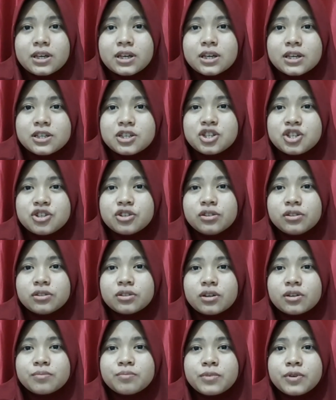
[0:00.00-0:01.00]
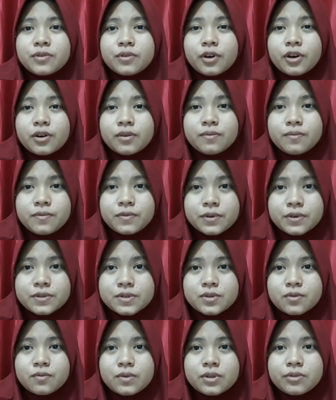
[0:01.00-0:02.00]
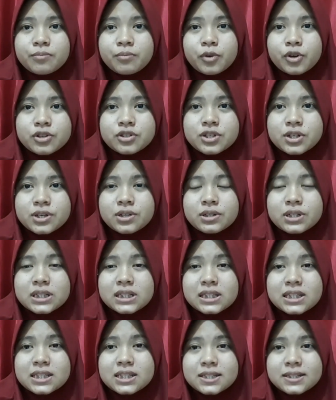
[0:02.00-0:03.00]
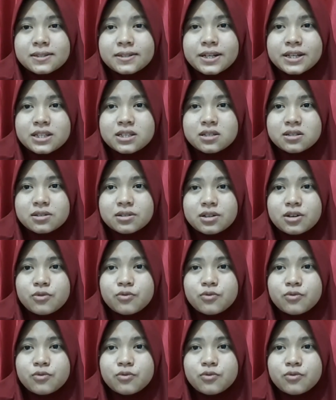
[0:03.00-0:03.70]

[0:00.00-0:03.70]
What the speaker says: It should not be confused with modern literature,